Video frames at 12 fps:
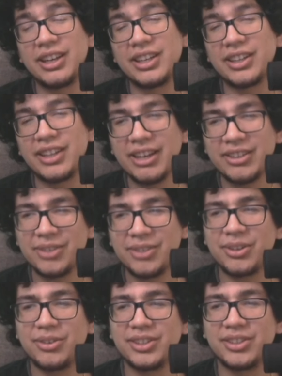And the downside
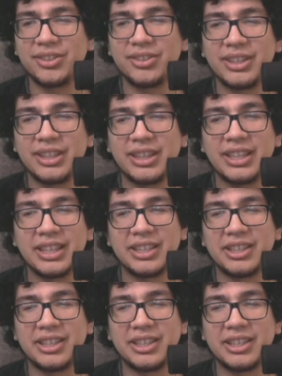with Crustle is that